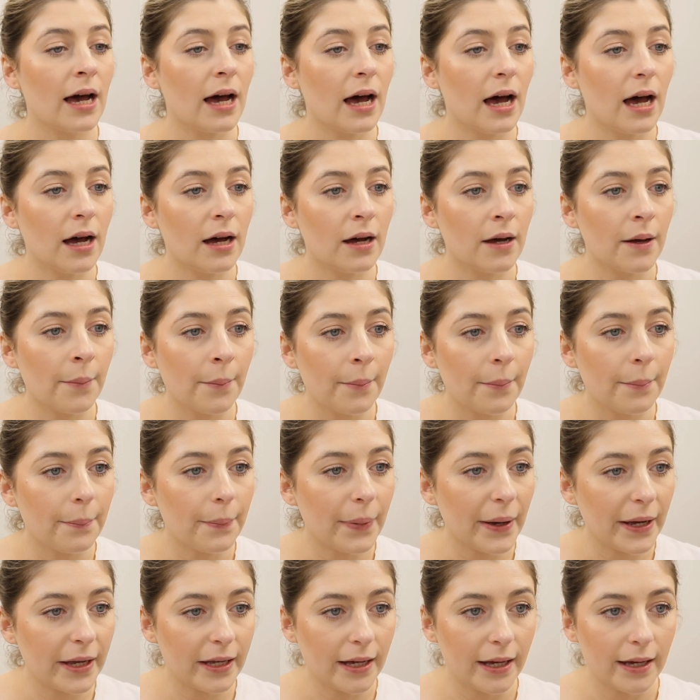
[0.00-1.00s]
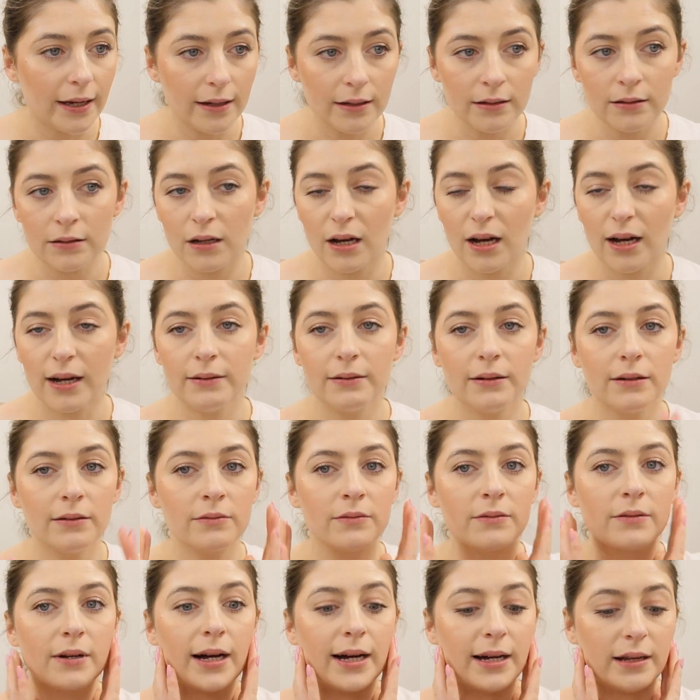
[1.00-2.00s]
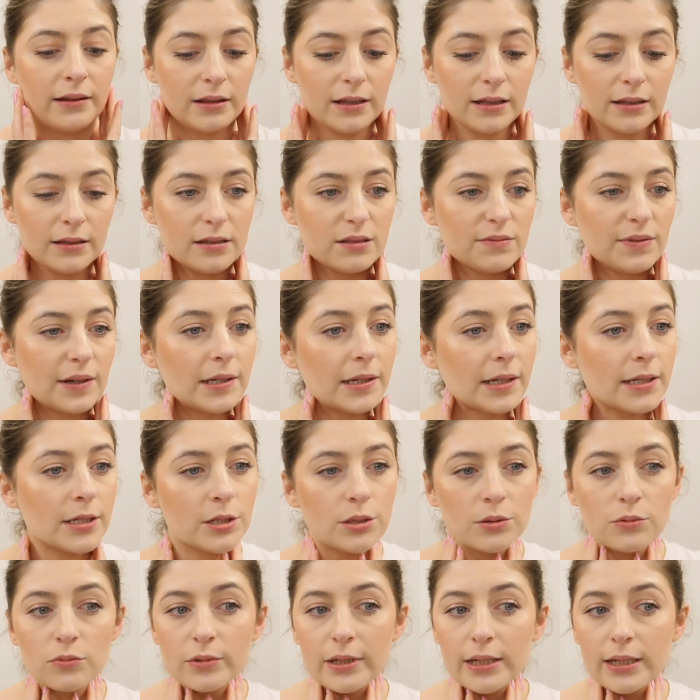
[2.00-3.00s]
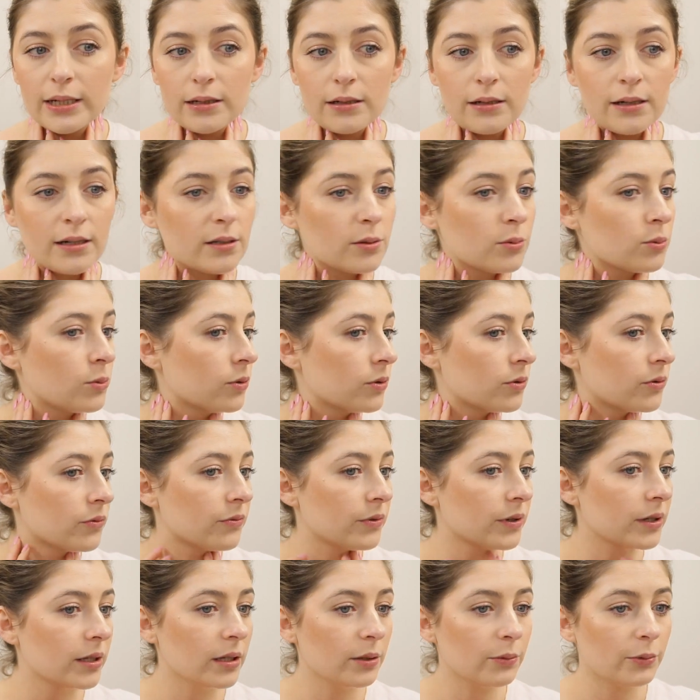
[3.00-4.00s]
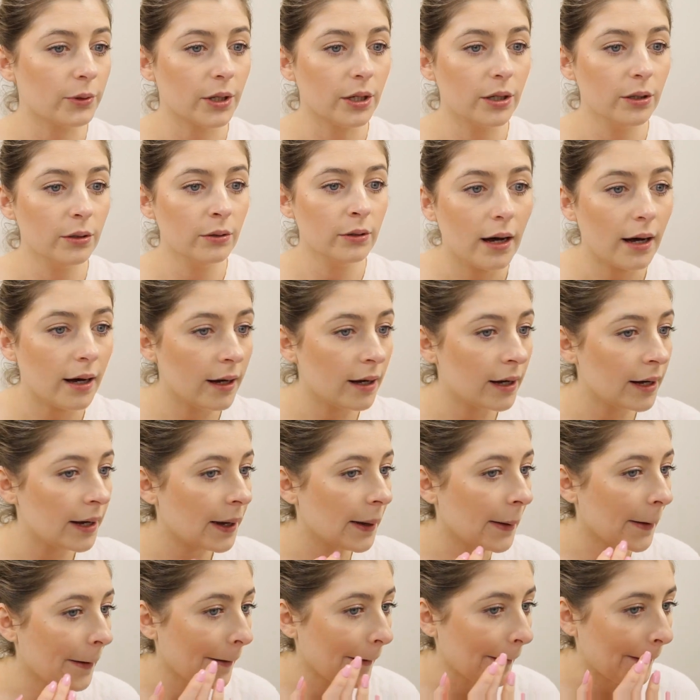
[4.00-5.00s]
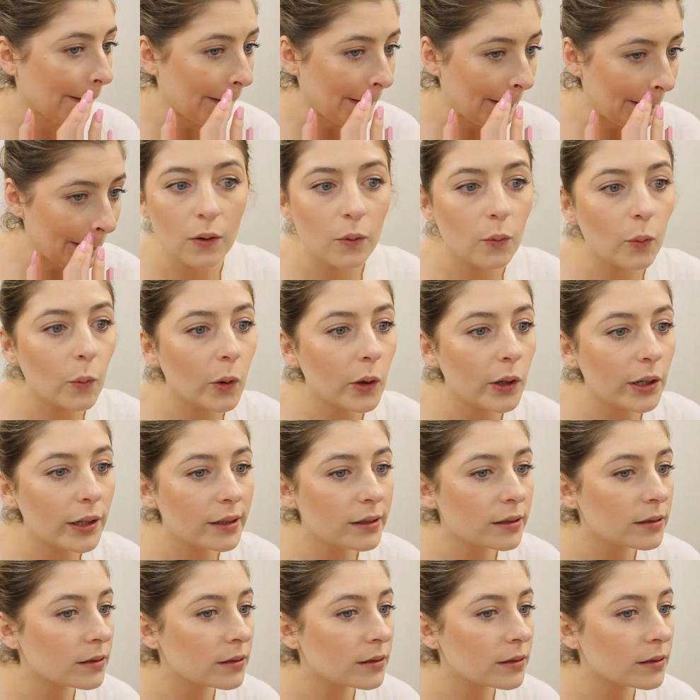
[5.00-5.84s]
But yeah, I think this foundation has worn really well. I want to